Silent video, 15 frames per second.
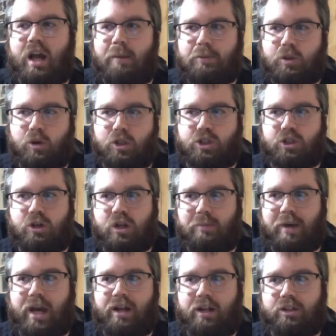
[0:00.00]
up to a certain
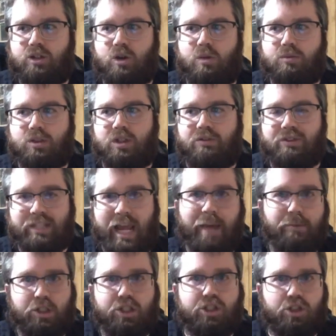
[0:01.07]
amount in terms of
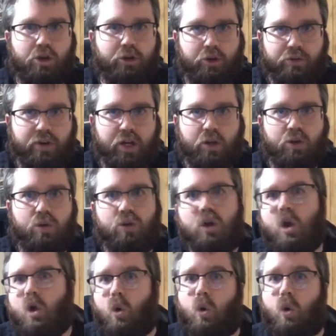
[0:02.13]
damages on your vehicle